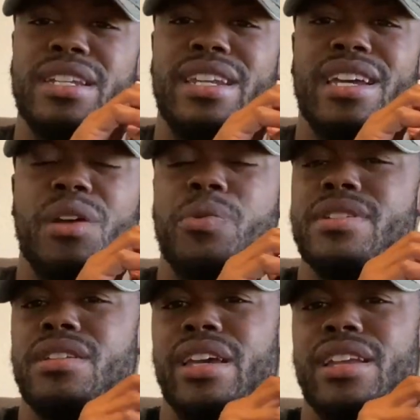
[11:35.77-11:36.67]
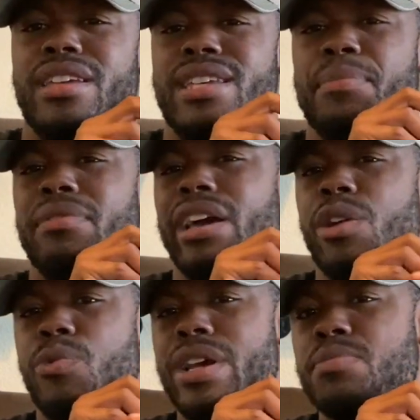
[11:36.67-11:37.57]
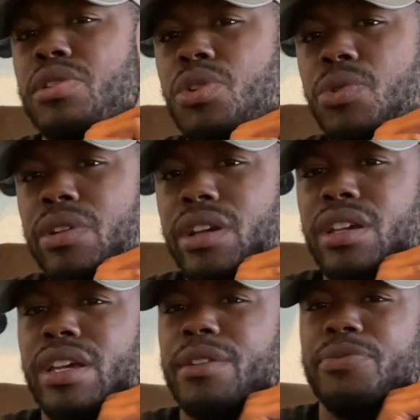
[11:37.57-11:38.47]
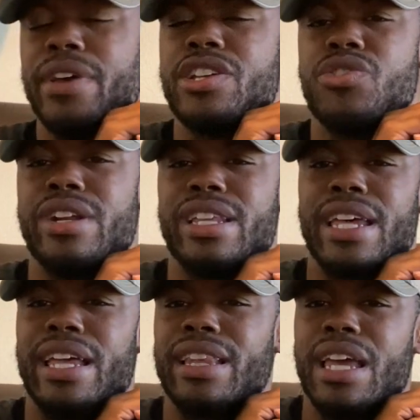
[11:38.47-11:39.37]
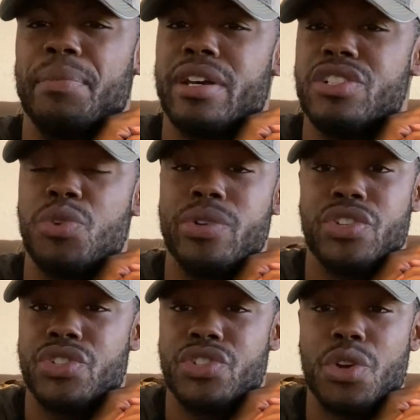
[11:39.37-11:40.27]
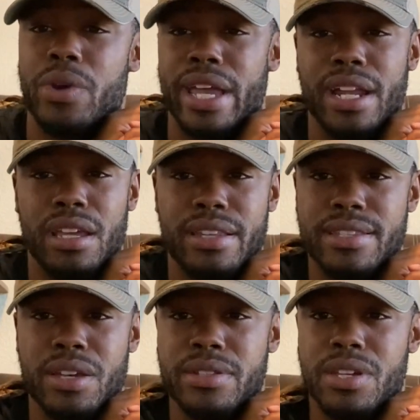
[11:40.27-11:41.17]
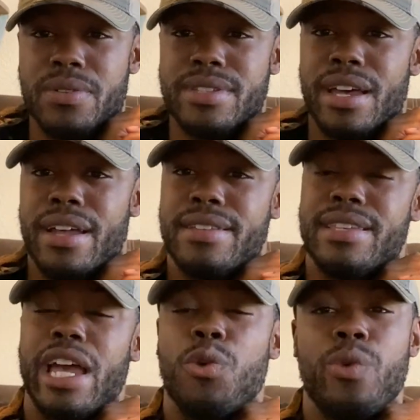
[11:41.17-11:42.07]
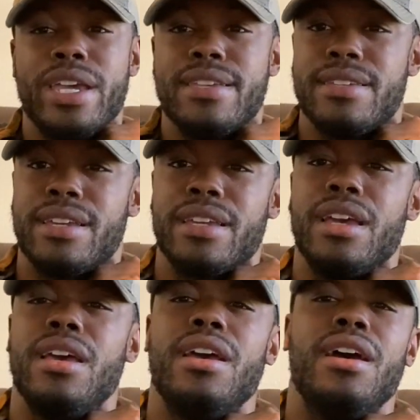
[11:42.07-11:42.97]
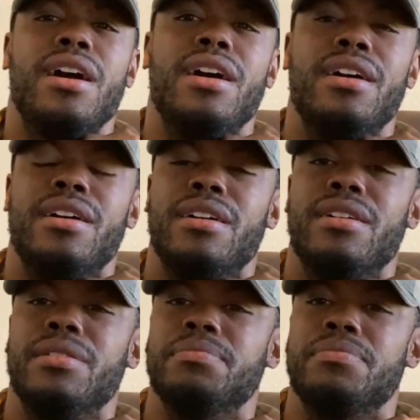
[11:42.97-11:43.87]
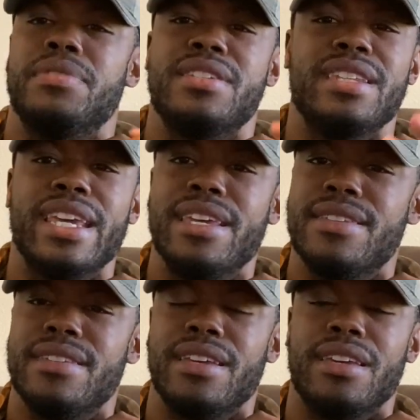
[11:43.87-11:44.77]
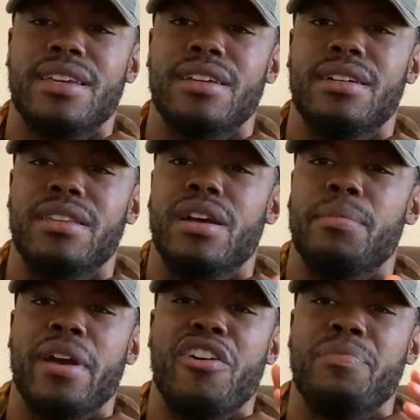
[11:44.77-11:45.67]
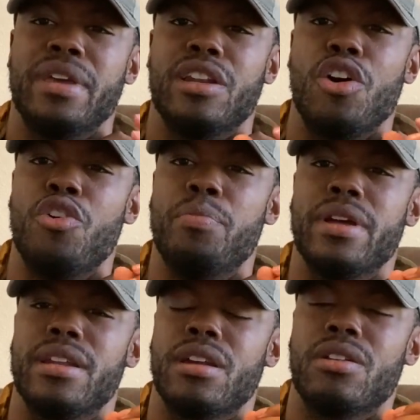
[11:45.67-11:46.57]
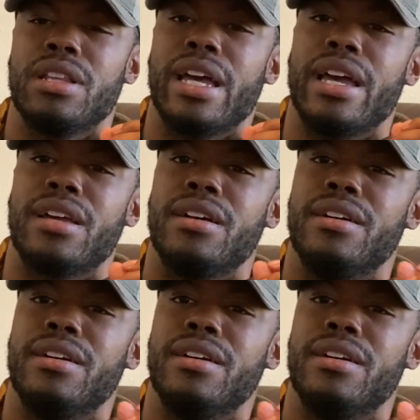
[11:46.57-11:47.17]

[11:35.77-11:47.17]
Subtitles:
It wasn't any type of like respiratory infection or anything like that, because she wasn't showing any of the telltale signs like wheezing, sneezing, her mouth being open, and her like,